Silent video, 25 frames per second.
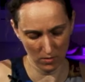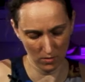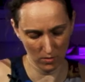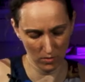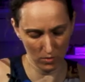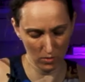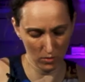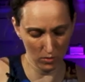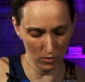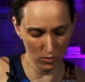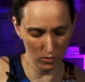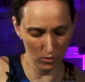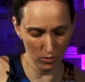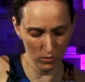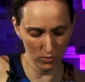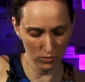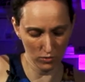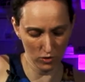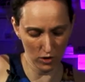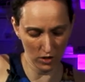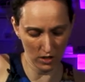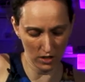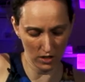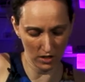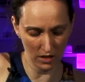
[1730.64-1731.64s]
or
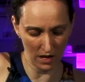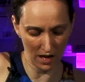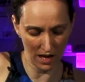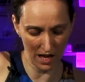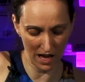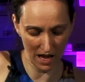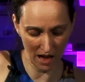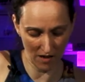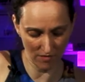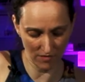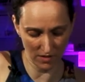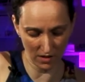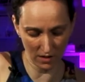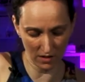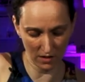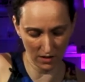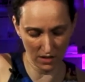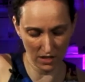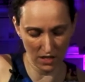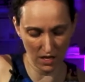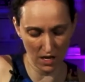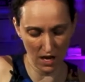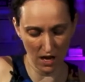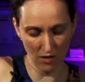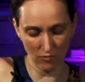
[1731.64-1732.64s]
you can half the
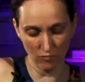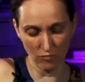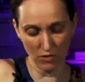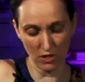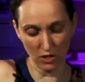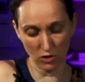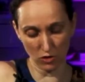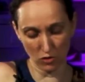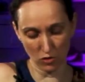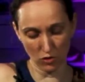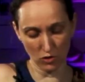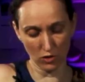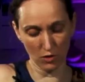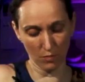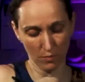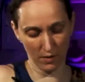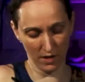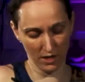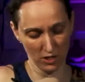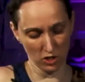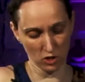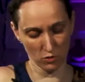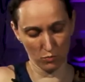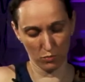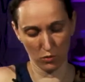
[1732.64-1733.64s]
clay and redo your
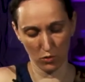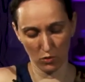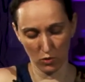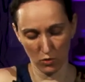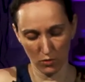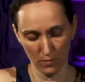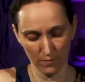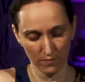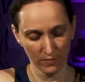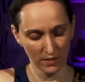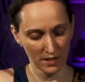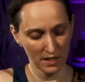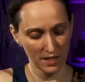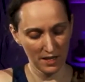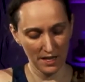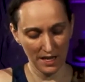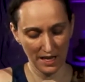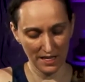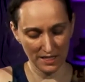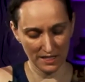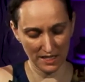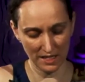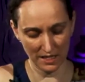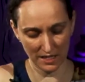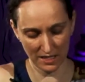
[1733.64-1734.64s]
pinch pot.
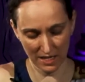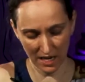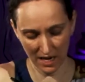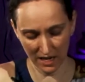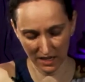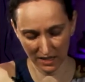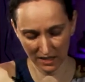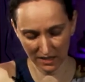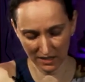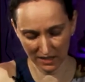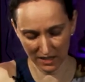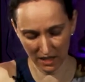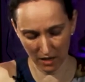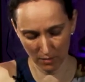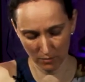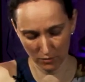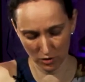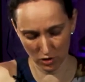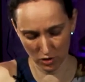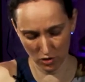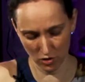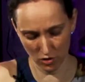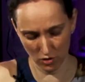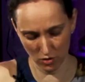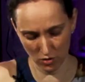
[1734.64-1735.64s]
It's entirely up
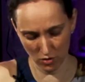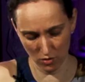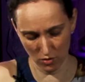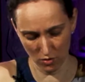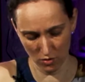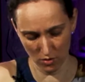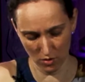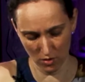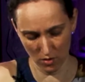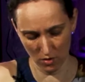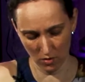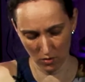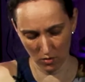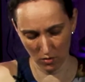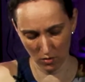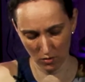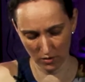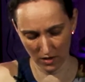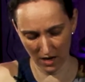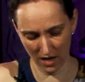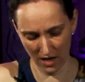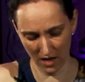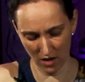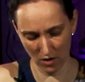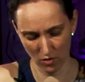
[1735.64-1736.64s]
to you on
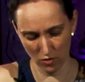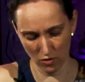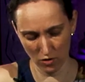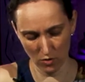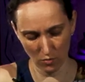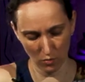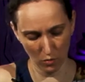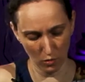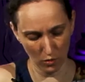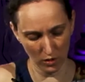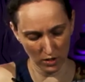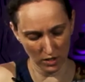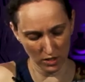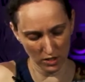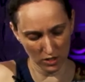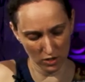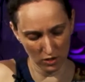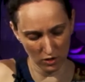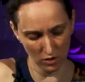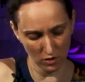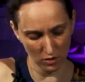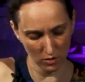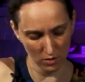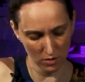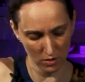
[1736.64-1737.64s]
how you want
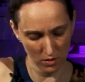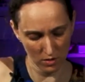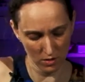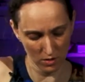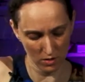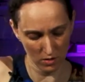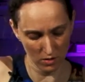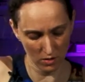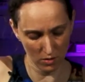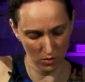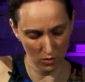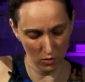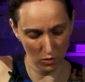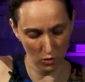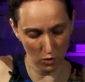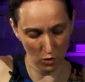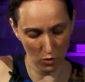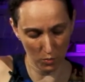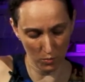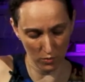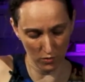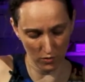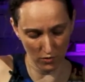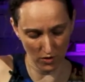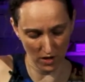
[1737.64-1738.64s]
to
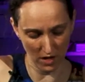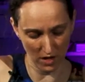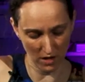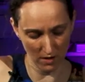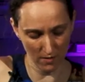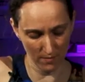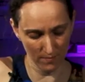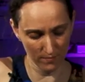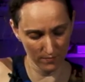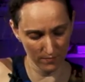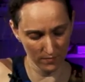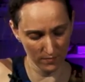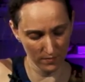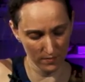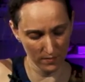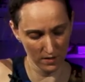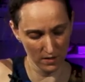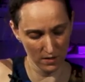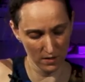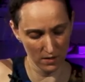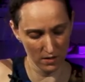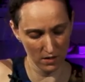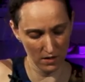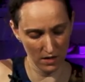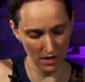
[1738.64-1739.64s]
operate.
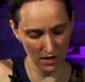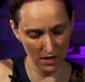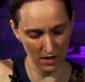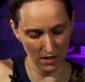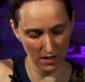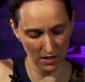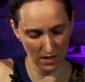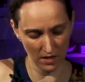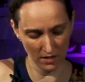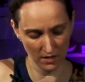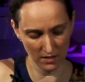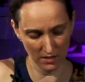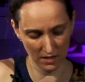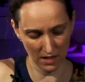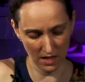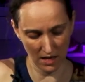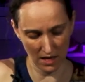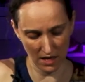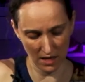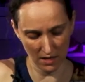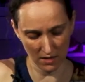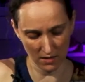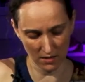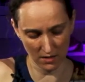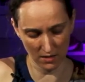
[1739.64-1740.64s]
In this
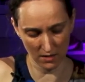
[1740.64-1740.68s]
case,